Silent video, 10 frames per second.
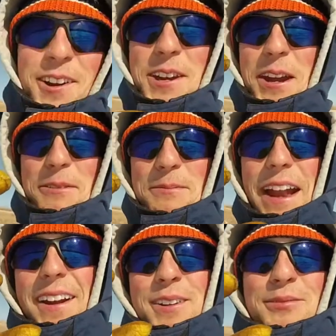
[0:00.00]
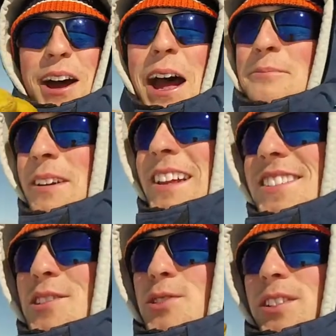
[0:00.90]
Okay, we've been out here five
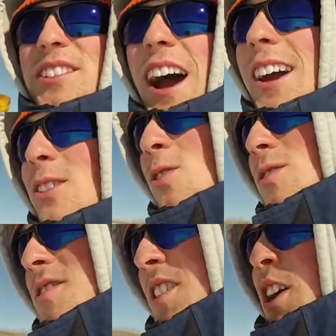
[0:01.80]
minutes. I drilled nine holes.